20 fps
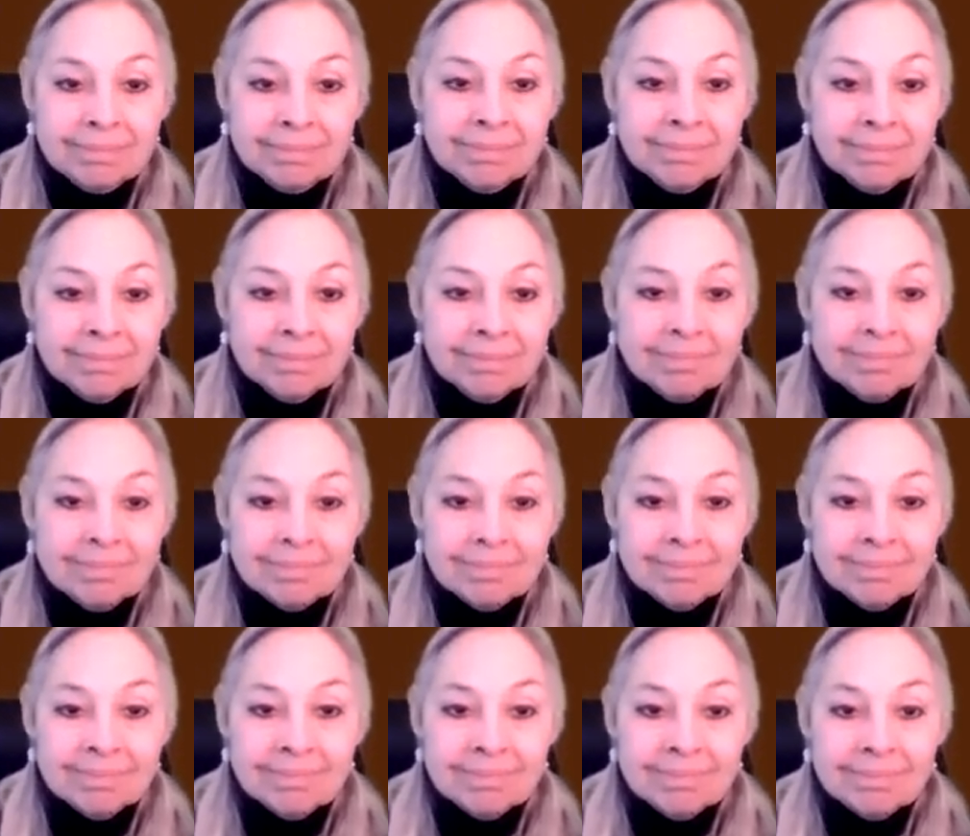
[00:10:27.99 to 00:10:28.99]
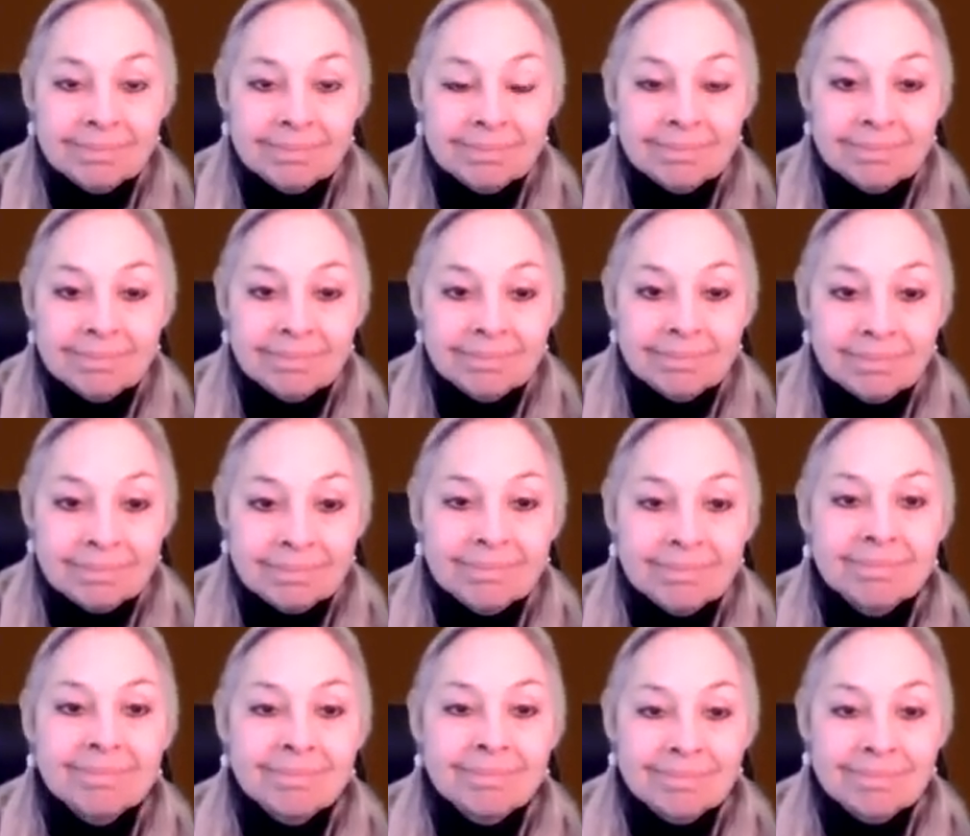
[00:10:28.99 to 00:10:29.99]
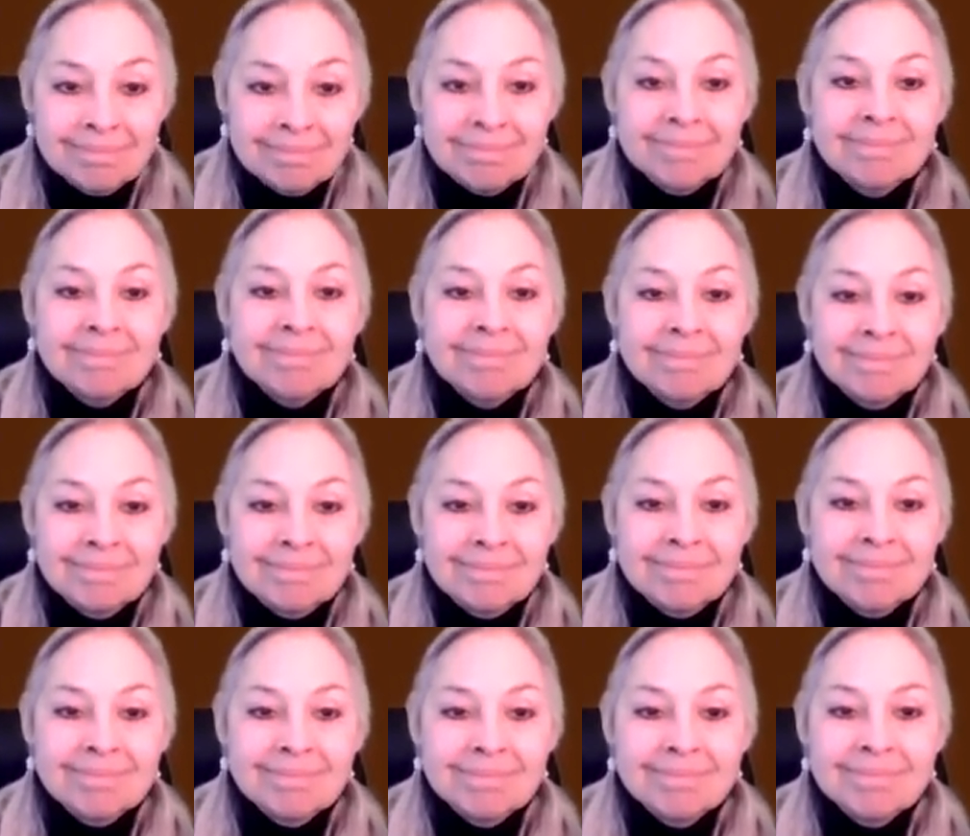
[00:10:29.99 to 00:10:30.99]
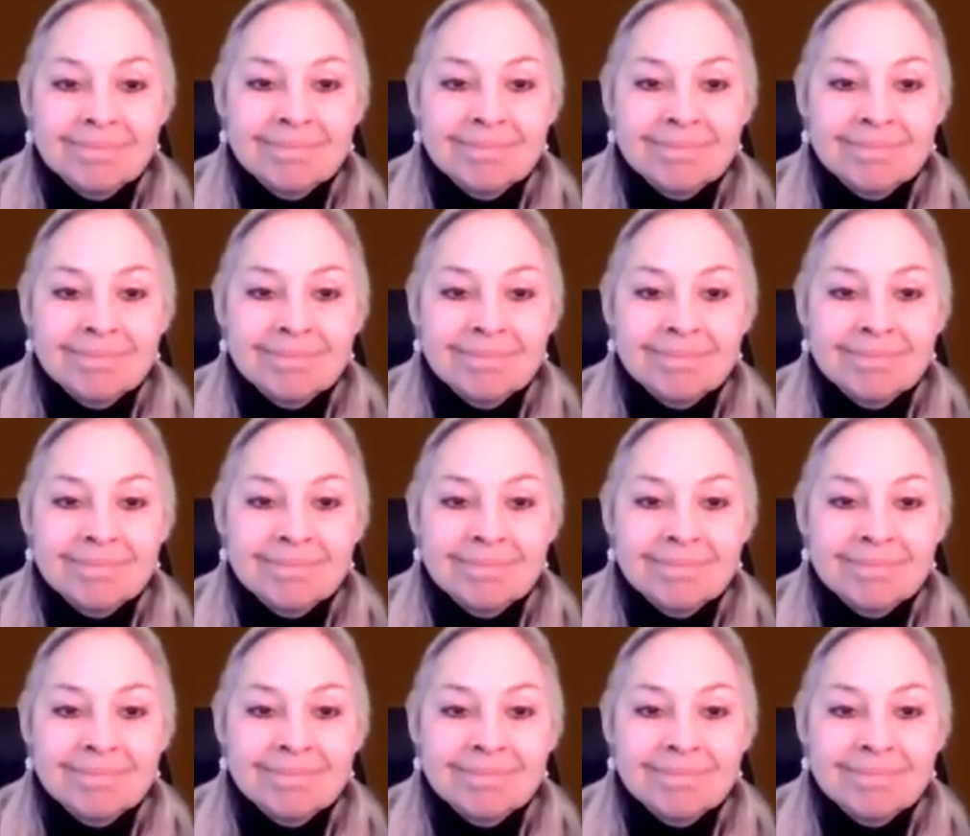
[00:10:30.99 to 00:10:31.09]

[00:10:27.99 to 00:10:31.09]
(not speaking)